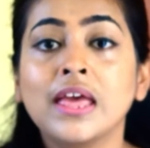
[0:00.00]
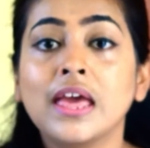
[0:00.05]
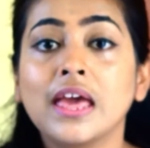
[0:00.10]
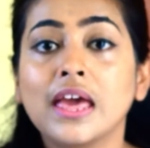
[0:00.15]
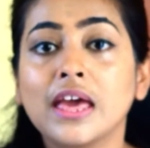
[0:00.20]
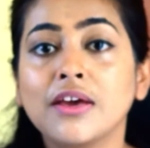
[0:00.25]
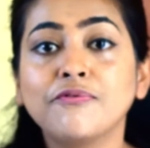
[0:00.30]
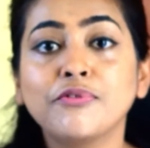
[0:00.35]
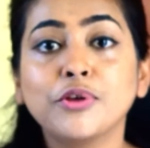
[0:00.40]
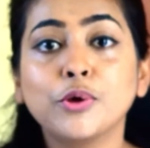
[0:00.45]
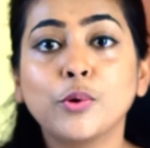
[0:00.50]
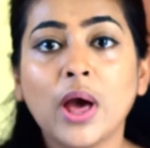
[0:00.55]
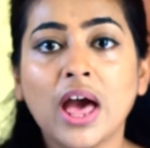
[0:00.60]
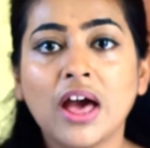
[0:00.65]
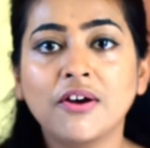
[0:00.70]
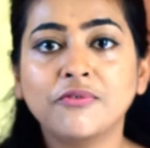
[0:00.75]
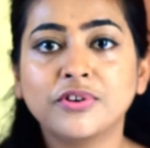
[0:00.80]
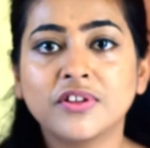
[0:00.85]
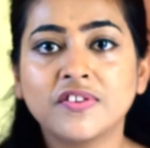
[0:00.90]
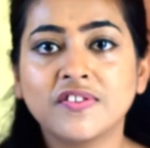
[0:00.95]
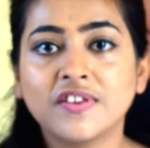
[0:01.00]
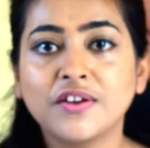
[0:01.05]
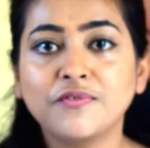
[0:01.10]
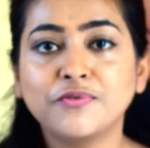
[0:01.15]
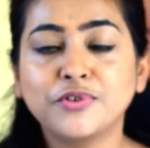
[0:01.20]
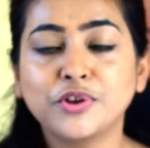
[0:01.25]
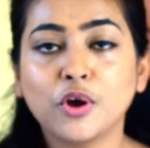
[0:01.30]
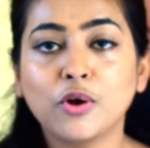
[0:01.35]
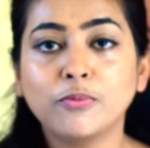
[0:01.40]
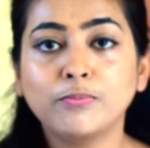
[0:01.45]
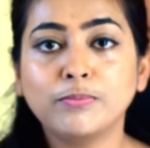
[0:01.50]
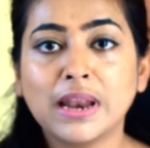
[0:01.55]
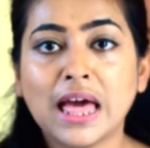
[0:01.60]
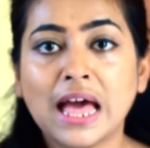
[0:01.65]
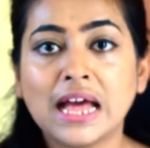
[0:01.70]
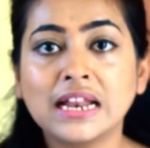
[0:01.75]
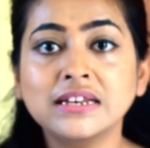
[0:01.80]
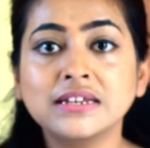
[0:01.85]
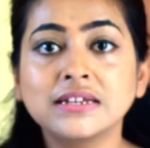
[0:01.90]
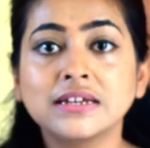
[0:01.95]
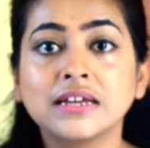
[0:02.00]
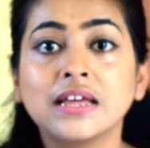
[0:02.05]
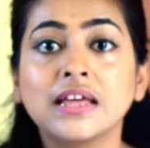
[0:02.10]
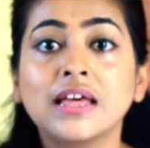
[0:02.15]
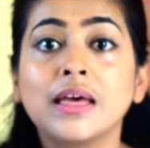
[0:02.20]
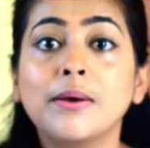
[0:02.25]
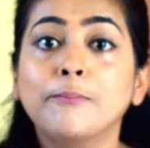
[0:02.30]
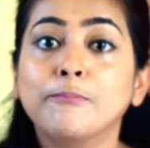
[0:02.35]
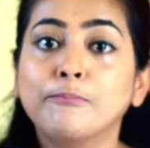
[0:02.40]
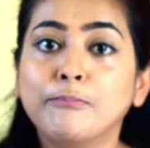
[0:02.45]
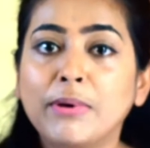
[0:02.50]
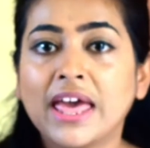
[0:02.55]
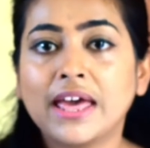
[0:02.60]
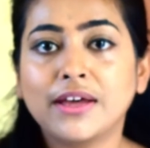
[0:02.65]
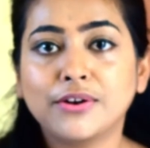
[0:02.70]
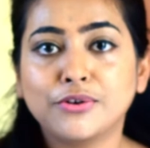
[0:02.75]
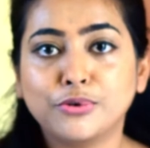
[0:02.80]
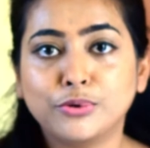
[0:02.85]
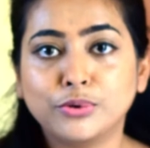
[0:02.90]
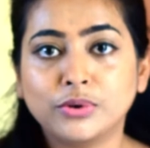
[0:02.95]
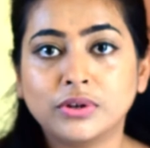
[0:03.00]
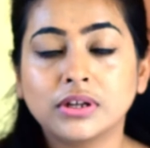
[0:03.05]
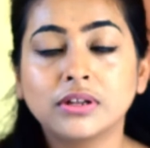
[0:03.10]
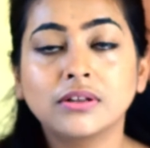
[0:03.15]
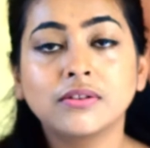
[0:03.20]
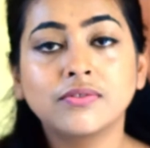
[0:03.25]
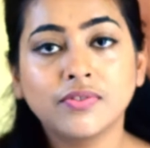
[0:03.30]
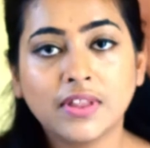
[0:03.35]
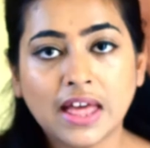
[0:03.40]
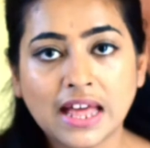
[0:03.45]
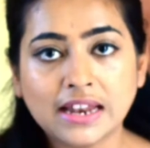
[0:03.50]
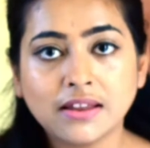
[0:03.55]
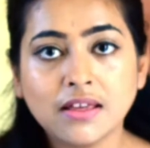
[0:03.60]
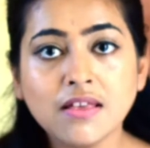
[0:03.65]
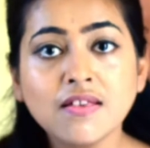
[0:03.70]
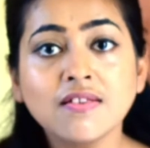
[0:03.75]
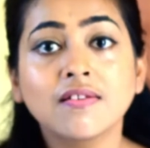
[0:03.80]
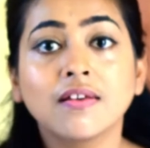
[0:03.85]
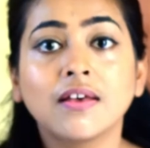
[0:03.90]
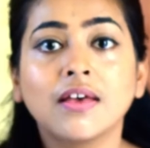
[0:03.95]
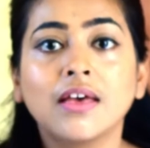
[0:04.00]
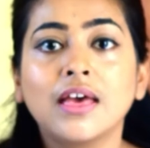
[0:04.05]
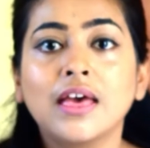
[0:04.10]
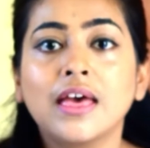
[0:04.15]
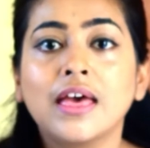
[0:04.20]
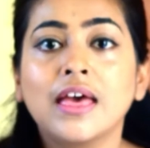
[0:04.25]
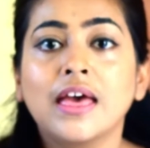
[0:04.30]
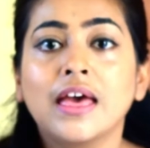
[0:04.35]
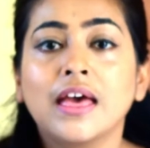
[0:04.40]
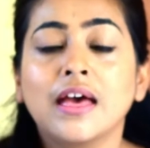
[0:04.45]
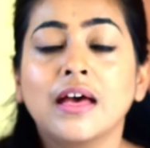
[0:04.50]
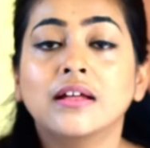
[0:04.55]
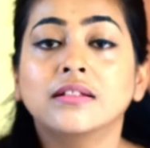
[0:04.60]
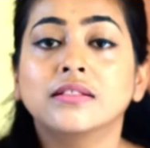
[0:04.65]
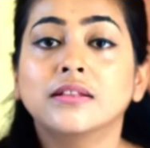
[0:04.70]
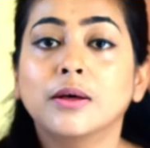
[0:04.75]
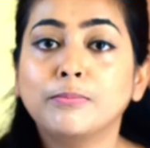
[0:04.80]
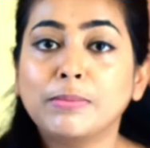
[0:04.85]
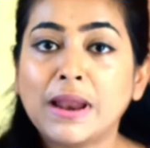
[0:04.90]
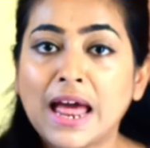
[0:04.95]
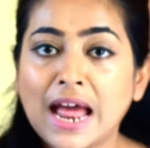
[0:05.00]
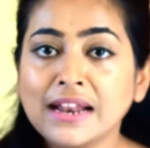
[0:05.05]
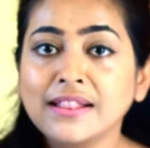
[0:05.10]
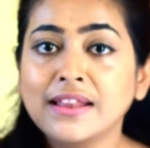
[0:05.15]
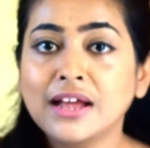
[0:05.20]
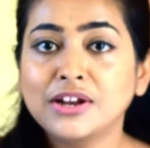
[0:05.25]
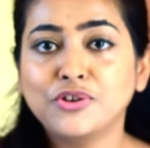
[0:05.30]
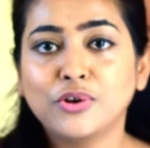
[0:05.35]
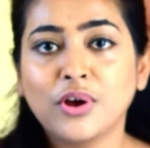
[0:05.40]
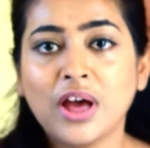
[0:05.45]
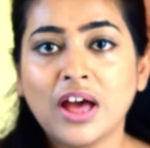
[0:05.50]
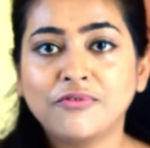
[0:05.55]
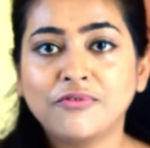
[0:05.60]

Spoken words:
if you have received your plant bare root, that is the plant that you have